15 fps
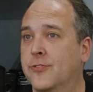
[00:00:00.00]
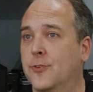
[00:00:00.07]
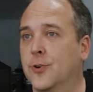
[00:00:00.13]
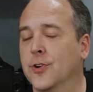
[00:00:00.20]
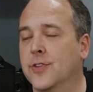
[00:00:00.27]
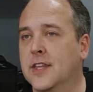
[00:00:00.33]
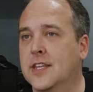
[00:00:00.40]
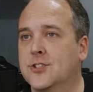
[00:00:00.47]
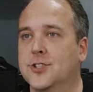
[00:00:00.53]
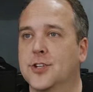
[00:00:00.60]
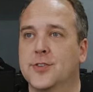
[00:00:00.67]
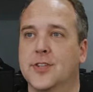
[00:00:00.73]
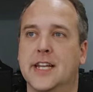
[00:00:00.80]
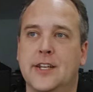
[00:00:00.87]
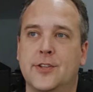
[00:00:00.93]
for the
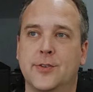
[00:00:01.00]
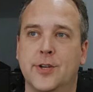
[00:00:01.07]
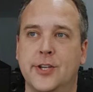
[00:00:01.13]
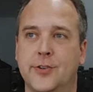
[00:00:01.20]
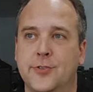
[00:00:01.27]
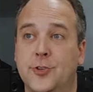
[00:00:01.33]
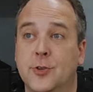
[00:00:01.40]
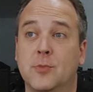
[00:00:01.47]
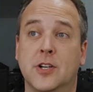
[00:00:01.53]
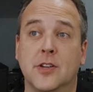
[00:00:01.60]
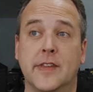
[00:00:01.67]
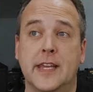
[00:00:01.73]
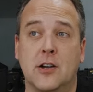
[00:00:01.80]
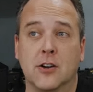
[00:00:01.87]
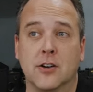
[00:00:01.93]
show that I do on YouTube
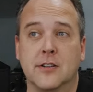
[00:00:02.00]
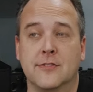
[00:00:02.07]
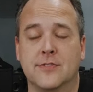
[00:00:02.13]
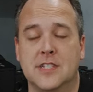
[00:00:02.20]
called The Art of